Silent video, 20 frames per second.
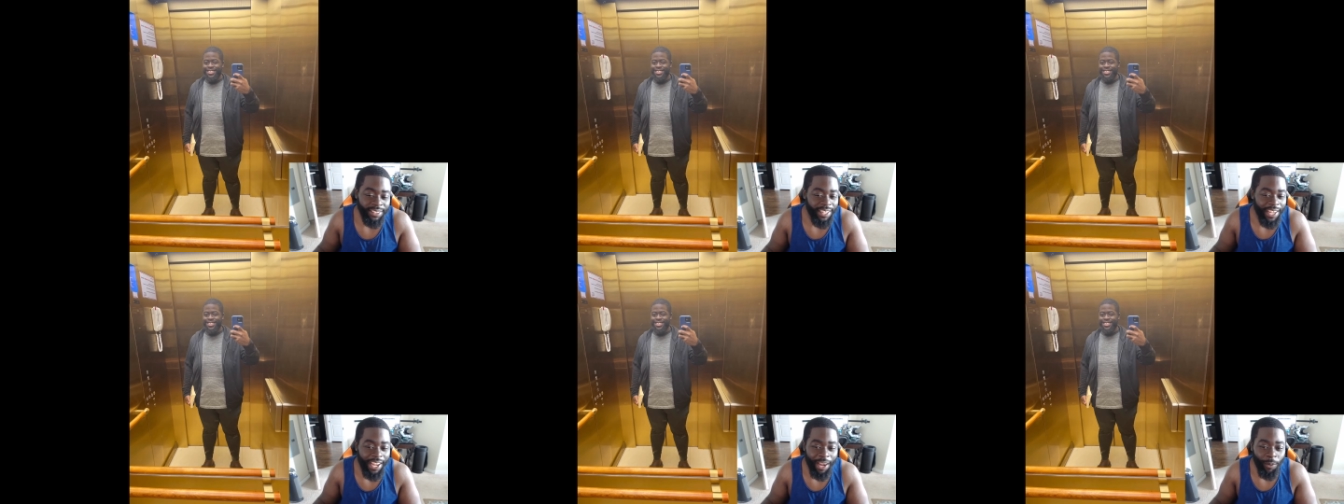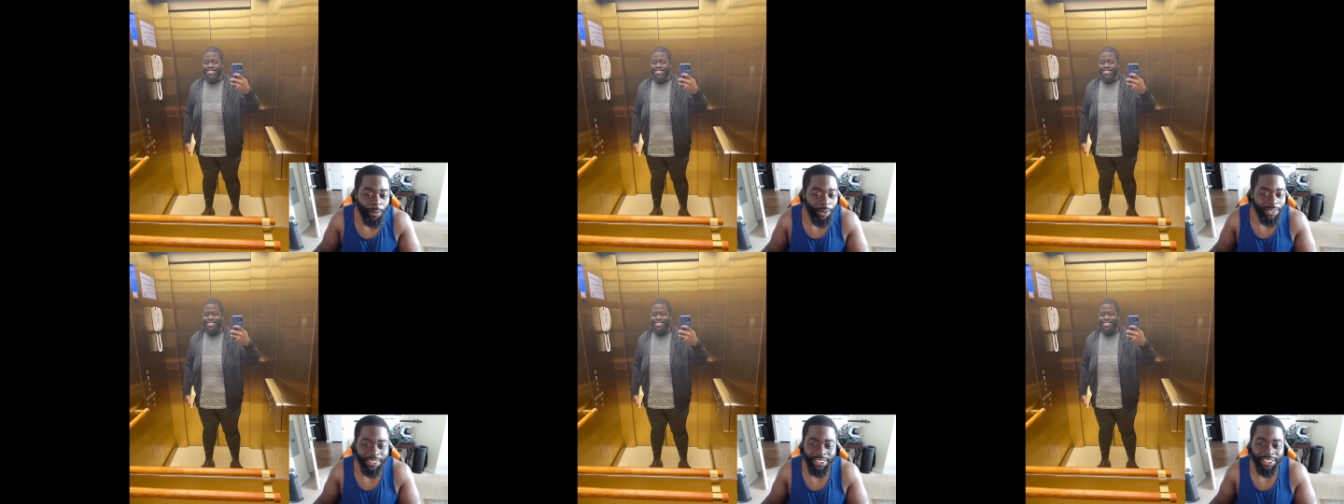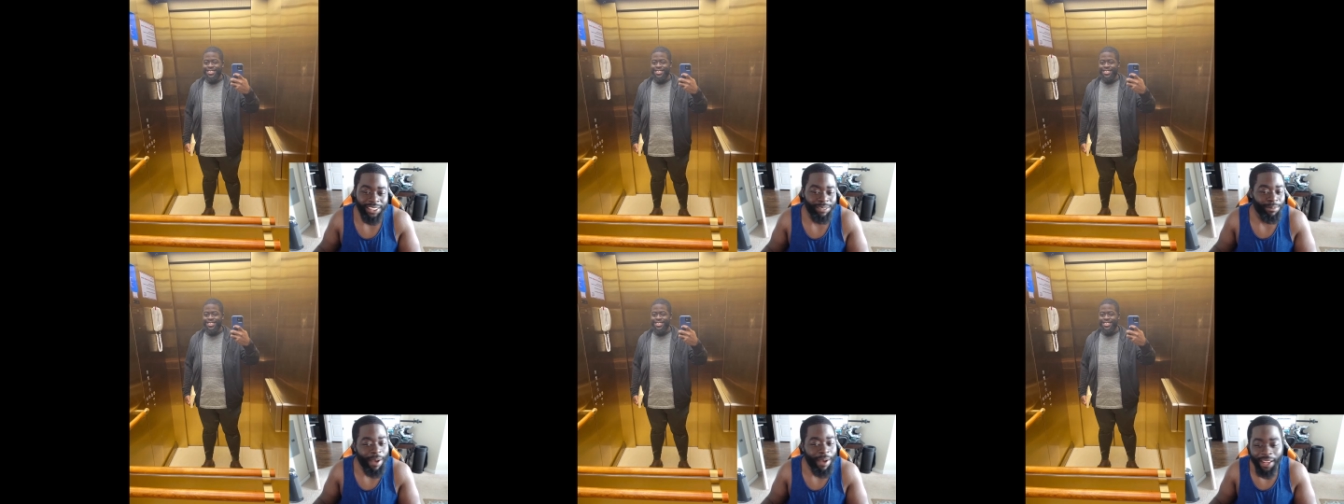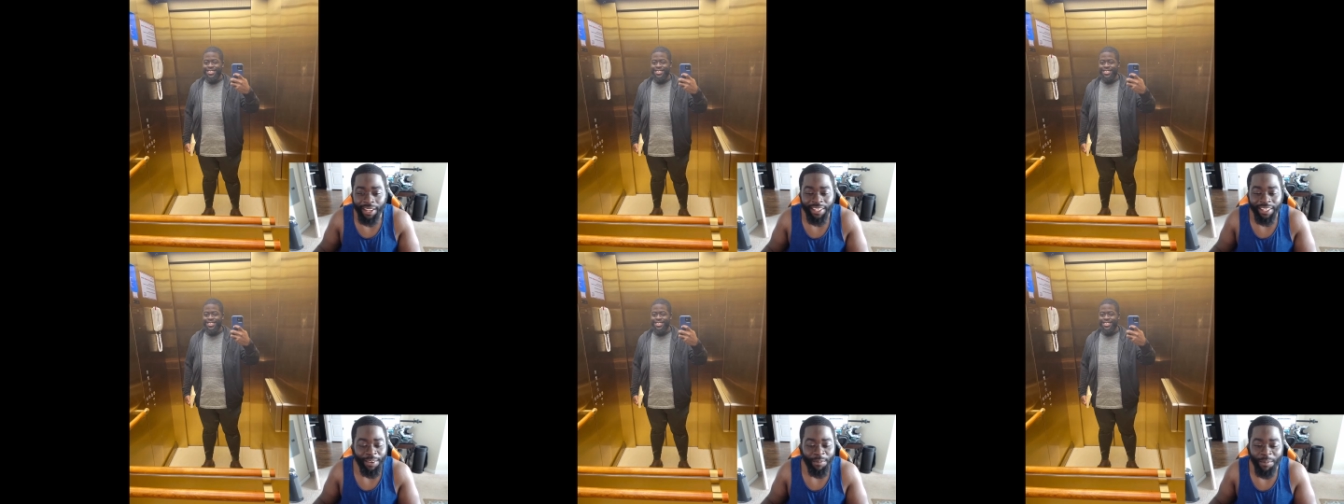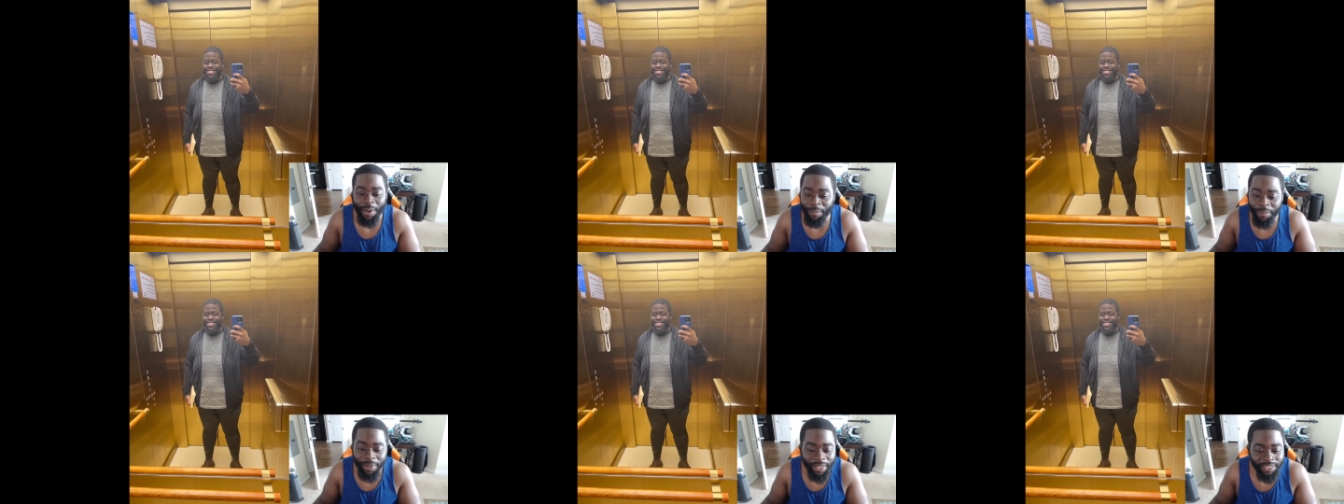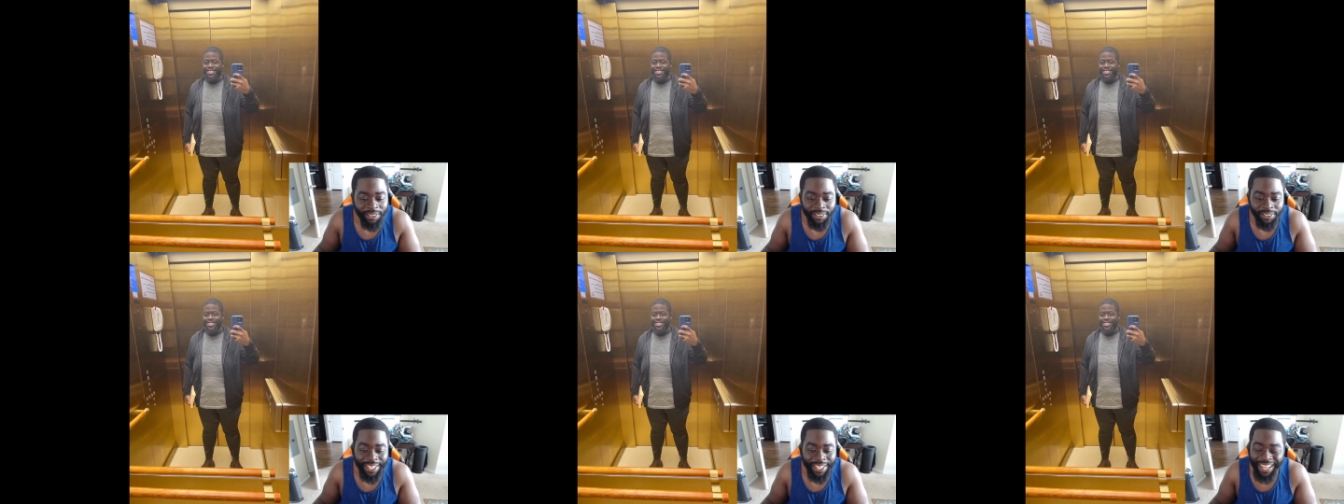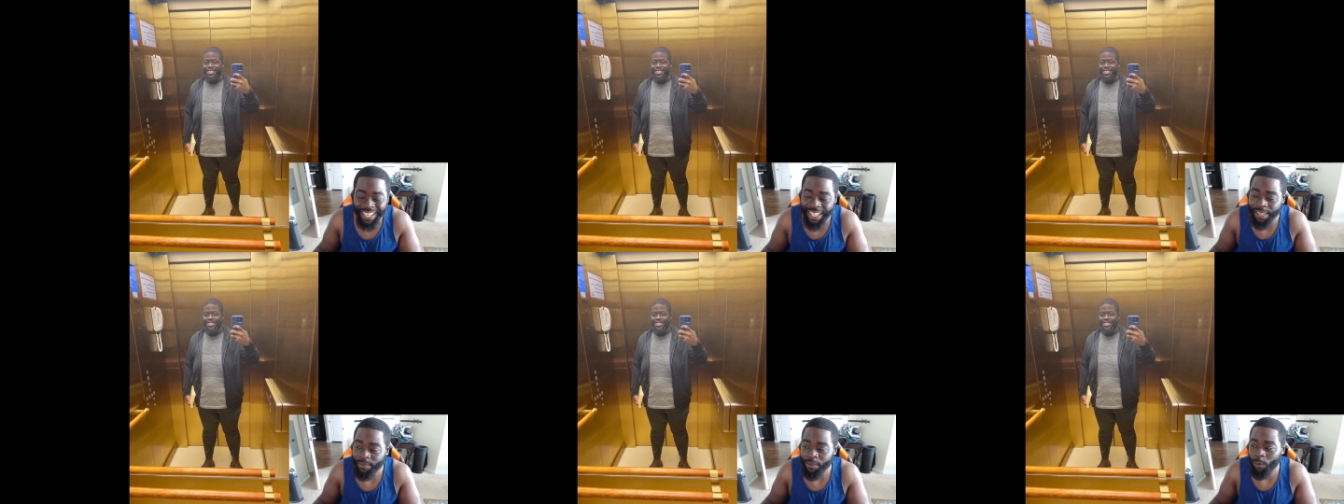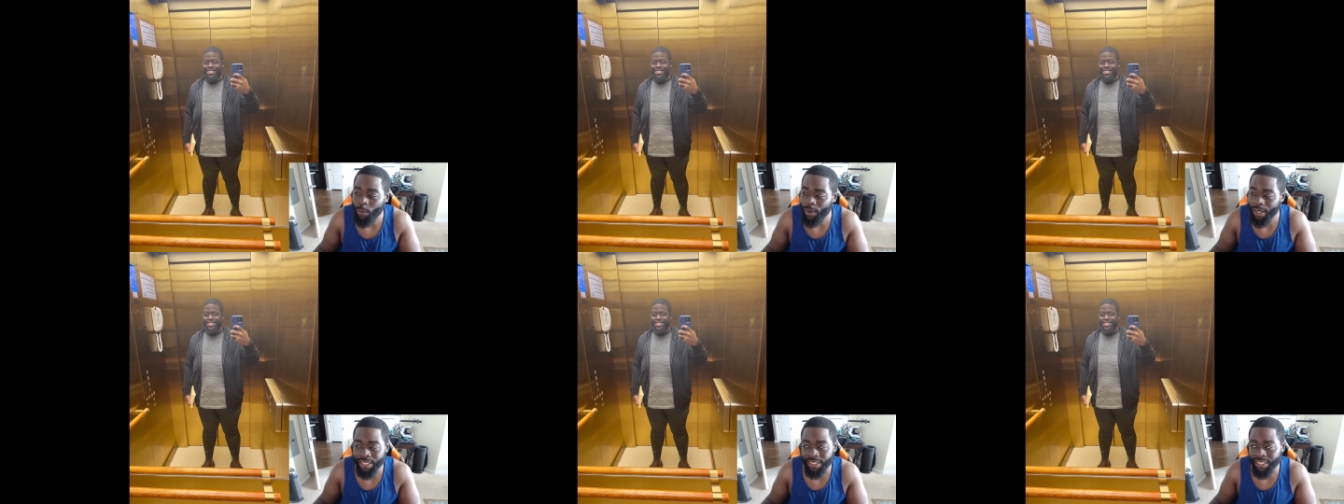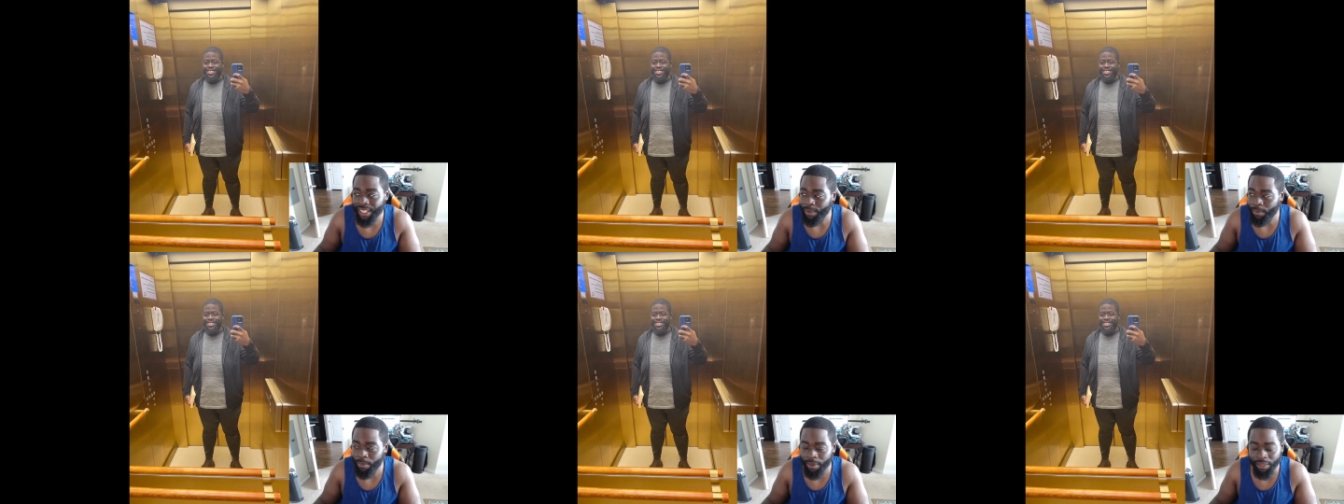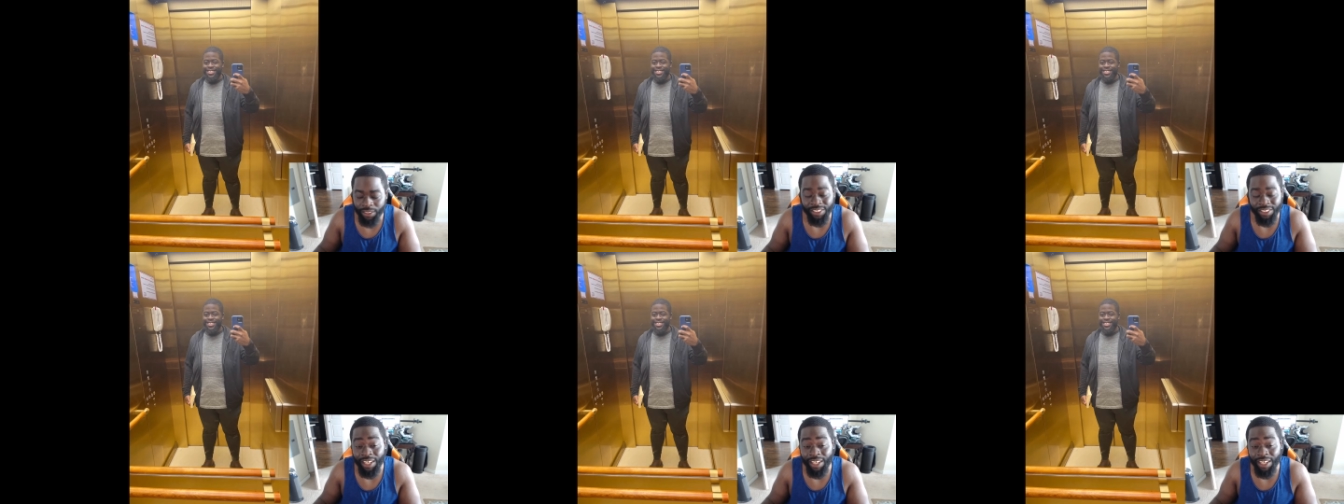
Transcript: I wasn't smiling in my pictures. I didn't even want to take pictures.